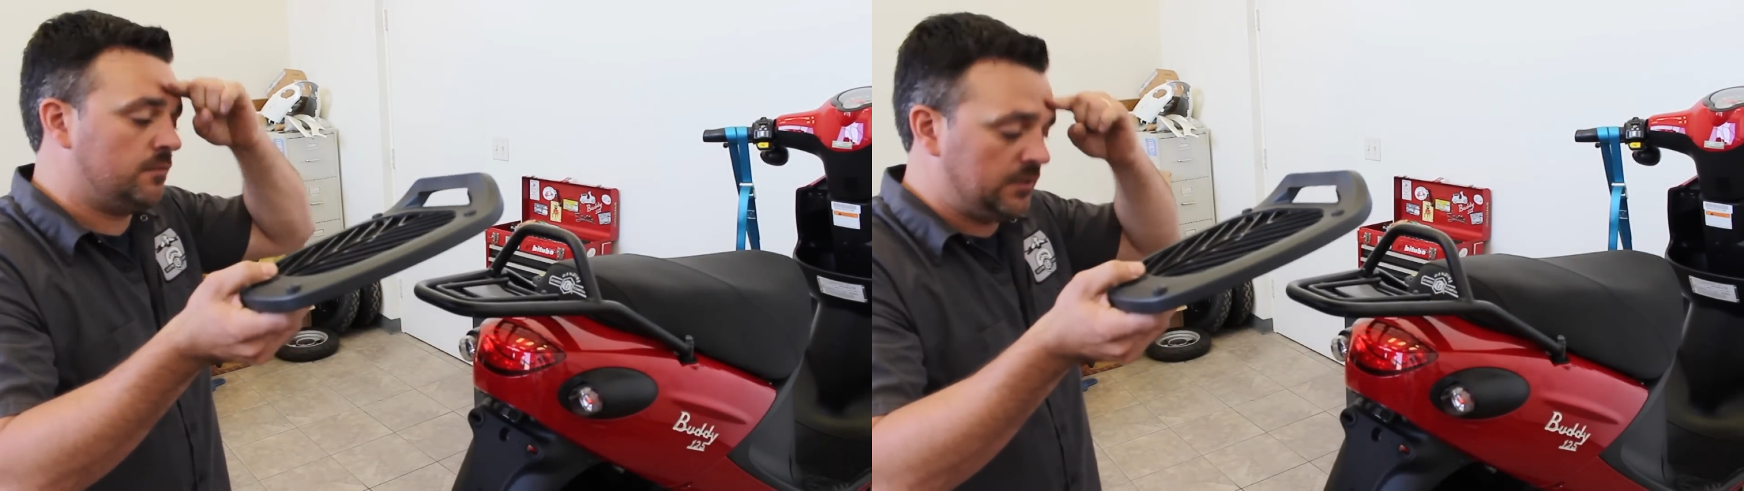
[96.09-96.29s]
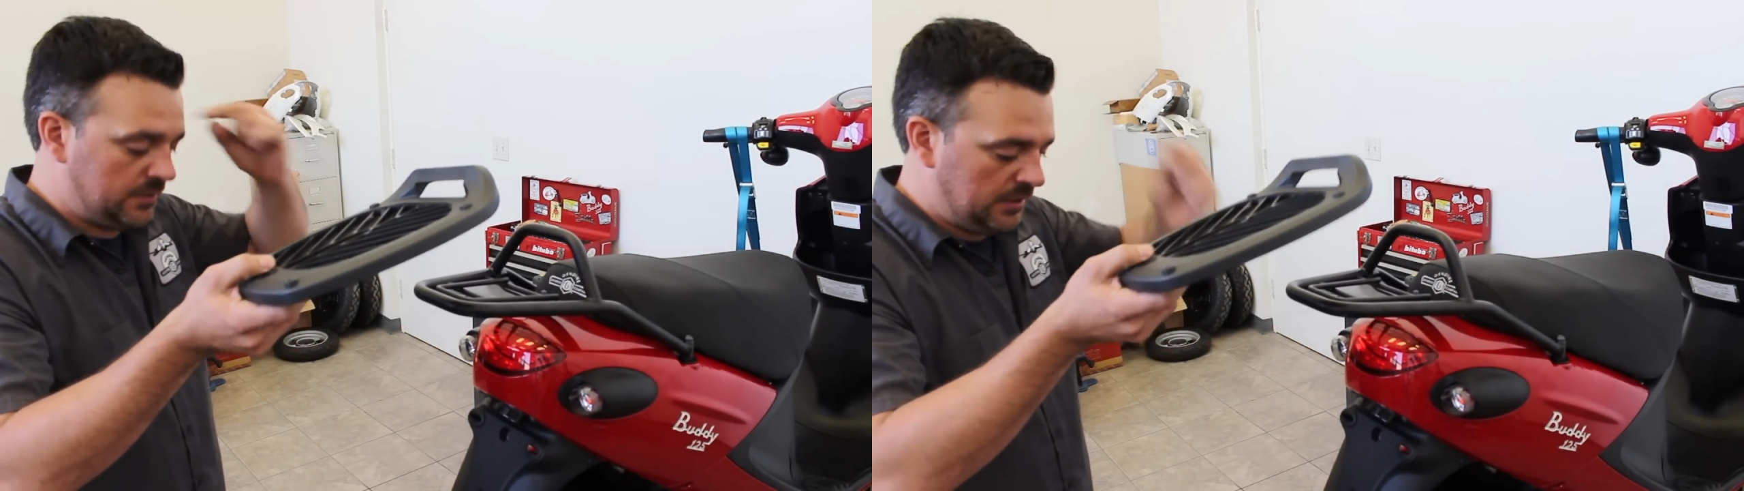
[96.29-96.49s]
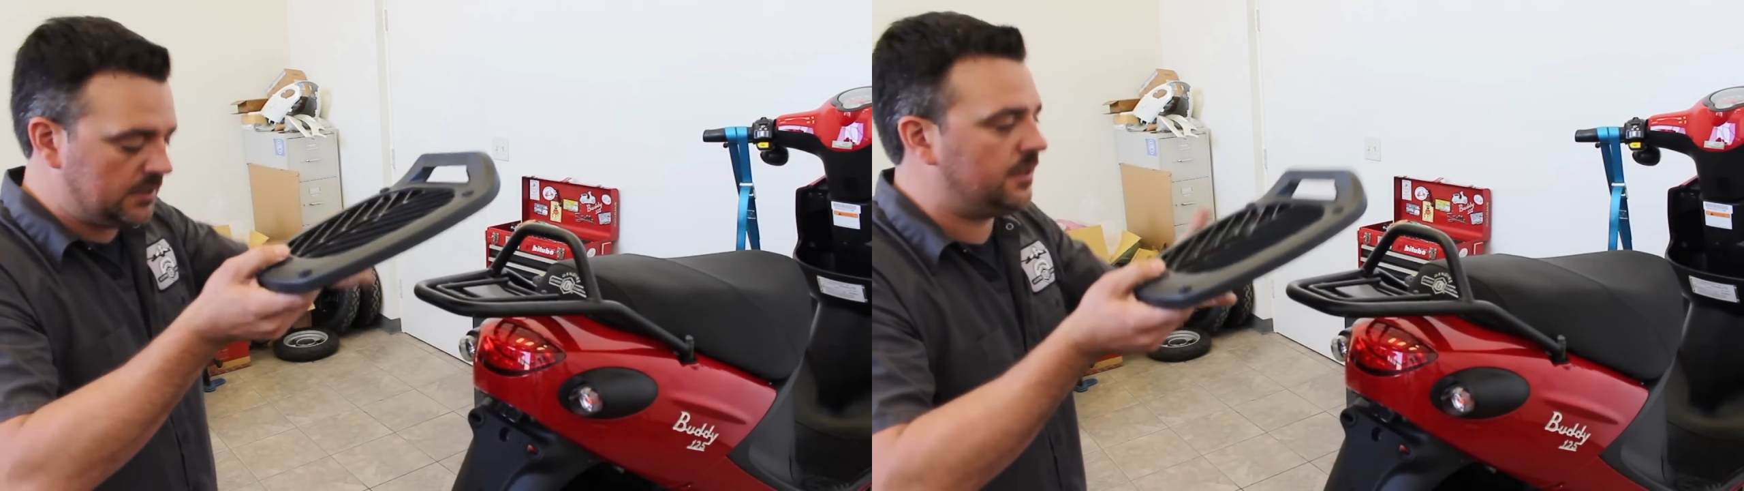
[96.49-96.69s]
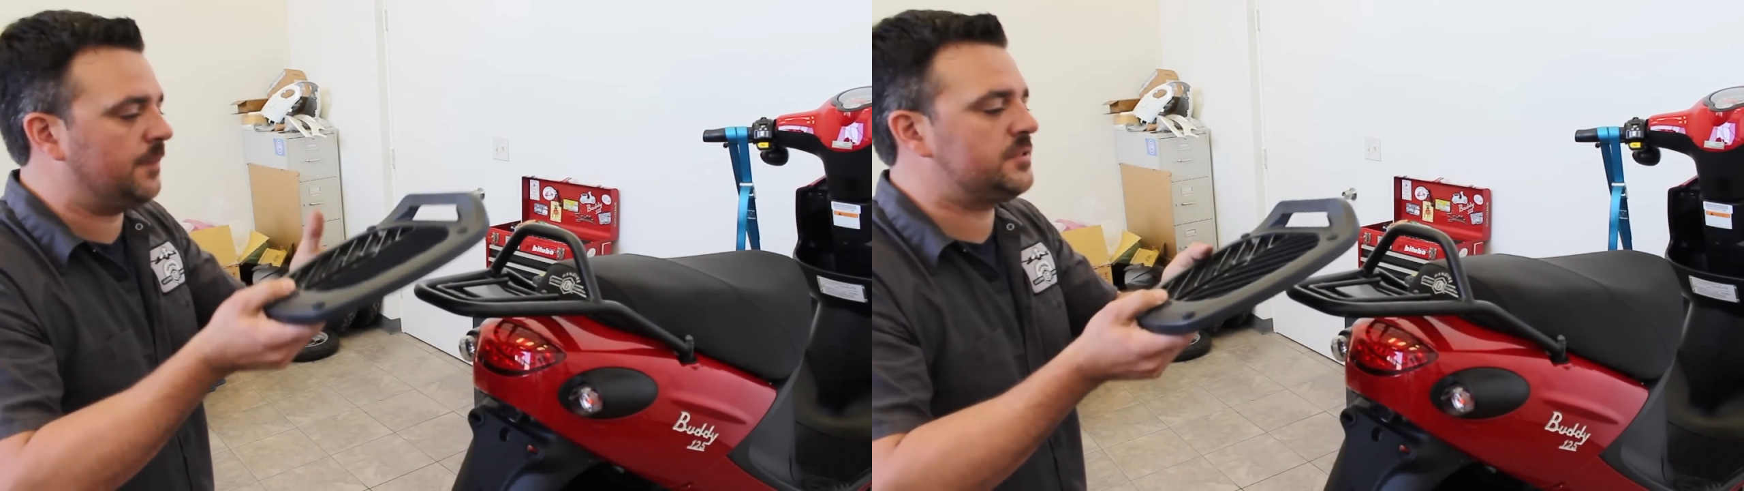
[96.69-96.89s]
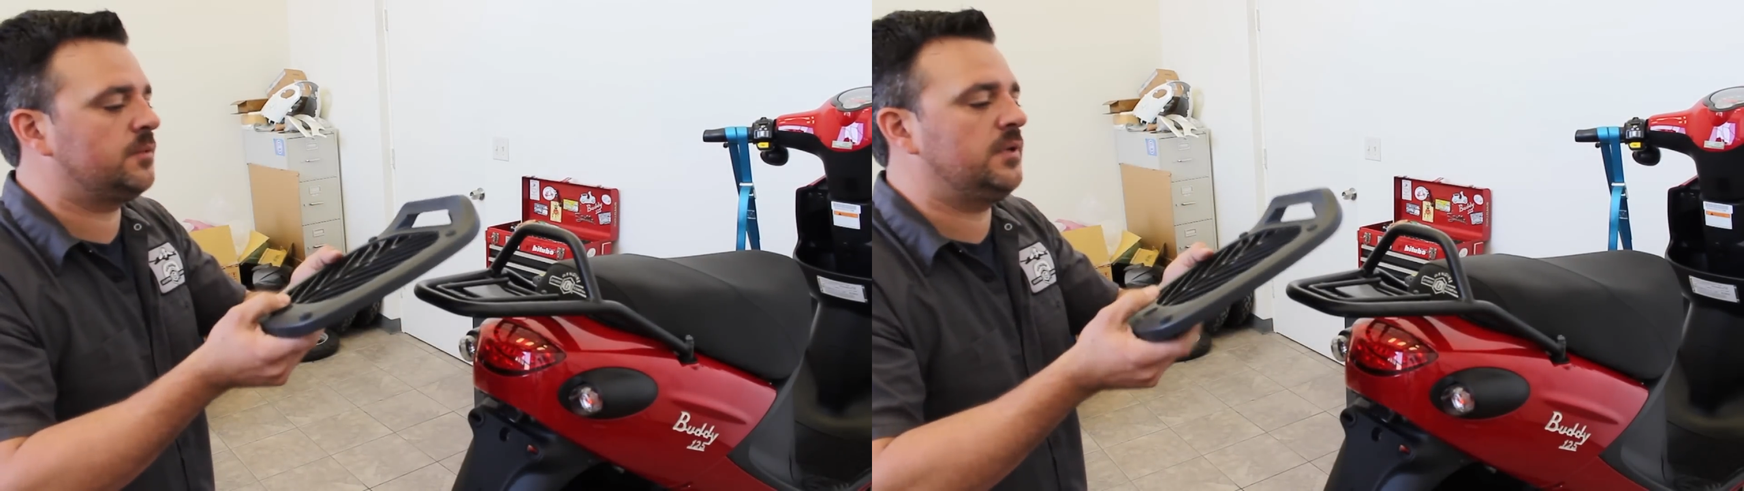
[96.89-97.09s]
with the
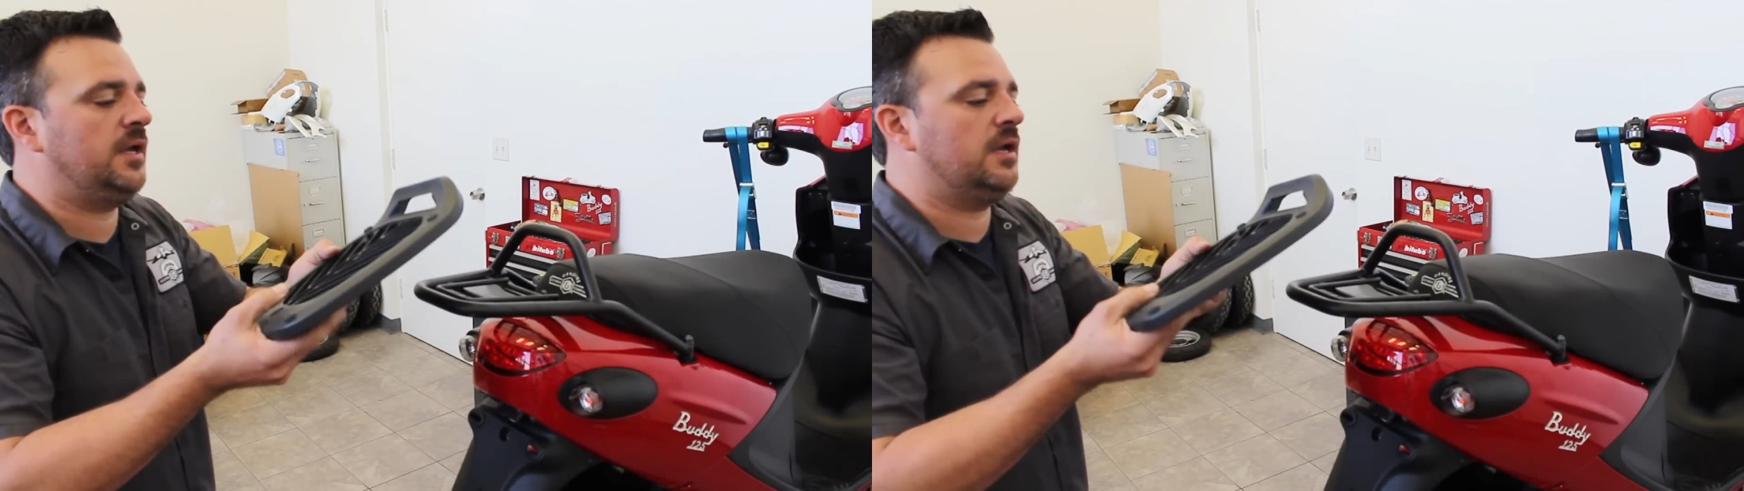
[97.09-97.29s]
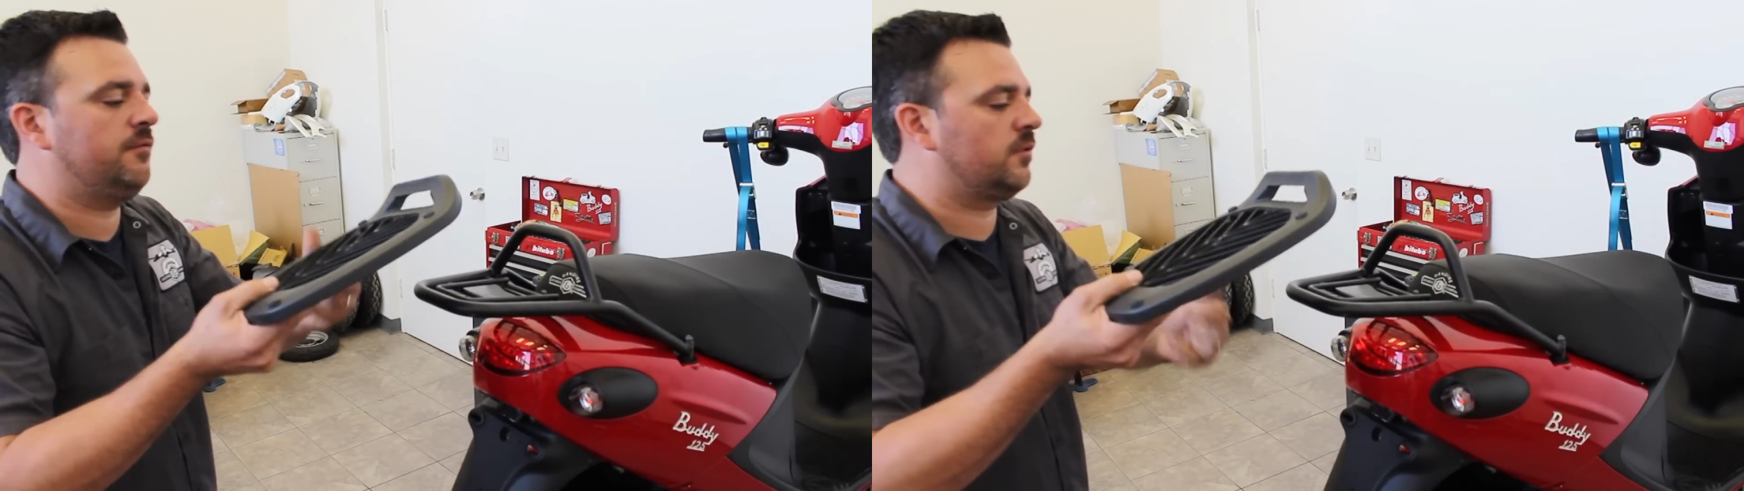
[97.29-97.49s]
clips that we have,